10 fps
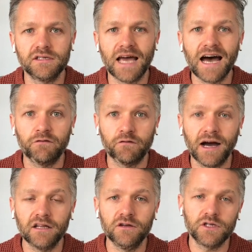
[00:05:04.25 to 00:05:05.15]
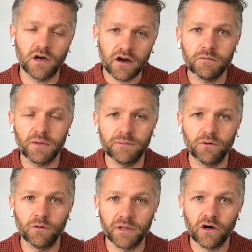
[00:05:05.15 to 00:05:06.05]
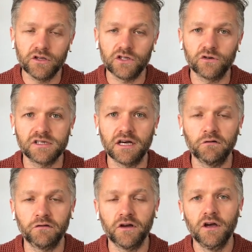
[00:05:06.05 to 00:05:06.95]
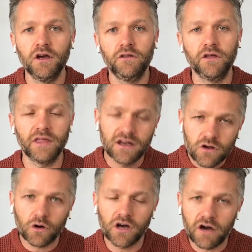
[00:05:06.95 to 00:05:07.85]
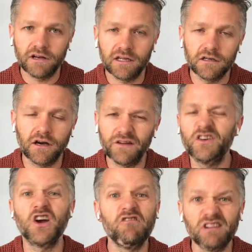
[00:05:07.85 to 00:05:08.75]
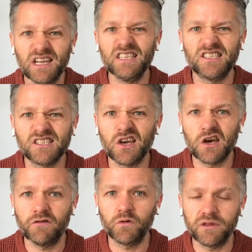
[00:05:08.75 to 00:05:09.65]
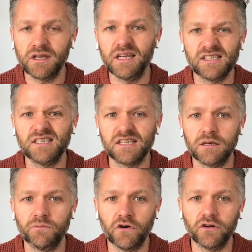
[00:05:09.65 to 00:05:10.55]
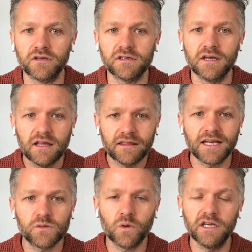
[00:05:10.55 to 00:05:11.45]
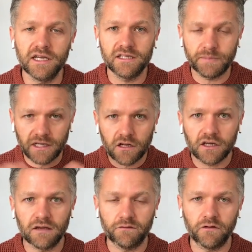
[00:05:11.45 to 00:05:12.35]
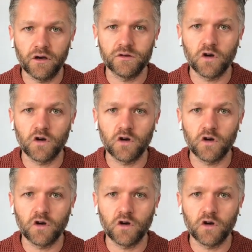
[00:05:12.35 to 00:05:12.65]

to add value to other people beyond yourself that they're not currently served with an existing product? That's where you need to be looking for those